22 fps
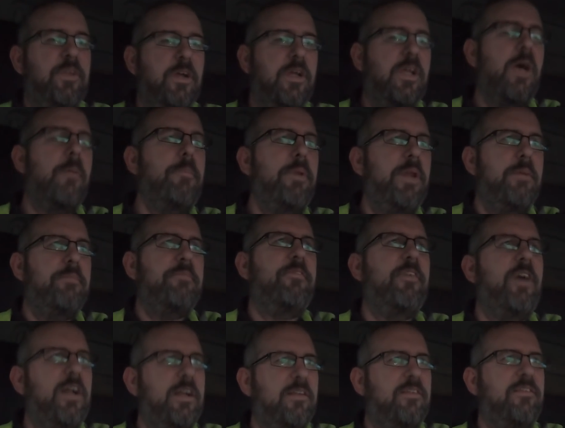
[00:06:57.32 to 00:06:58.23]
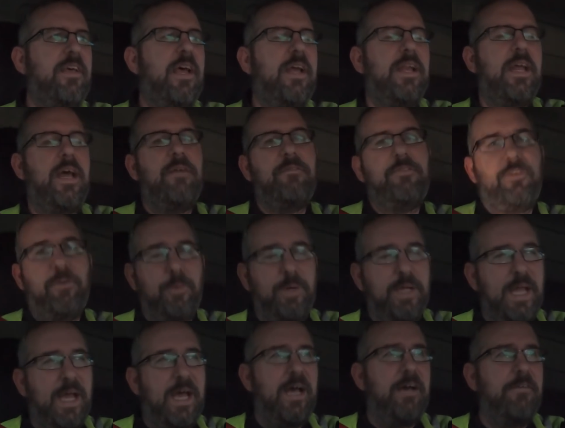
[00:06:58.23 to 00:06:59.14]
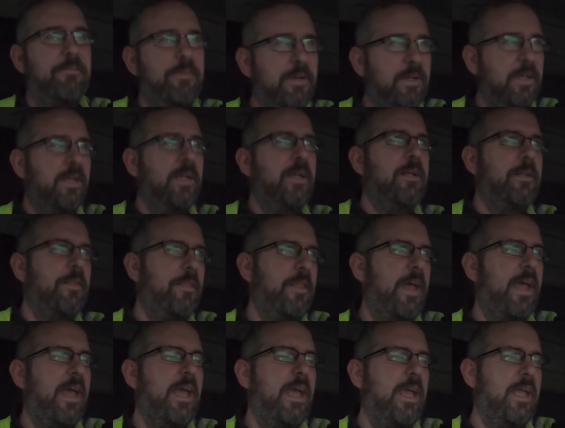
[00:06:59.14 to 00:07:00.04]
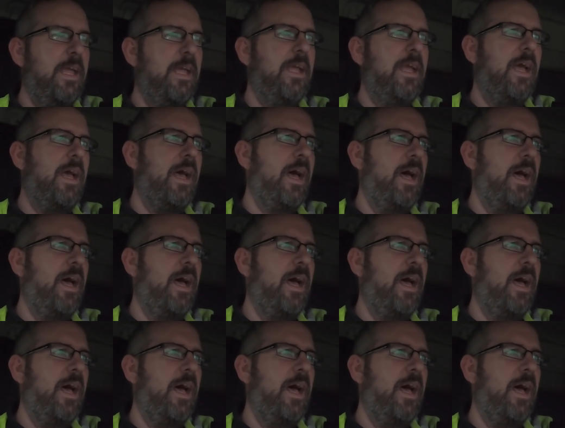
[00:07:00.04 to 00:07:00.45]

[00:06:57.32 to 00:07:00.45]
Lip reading: company provided sat navs that we have, they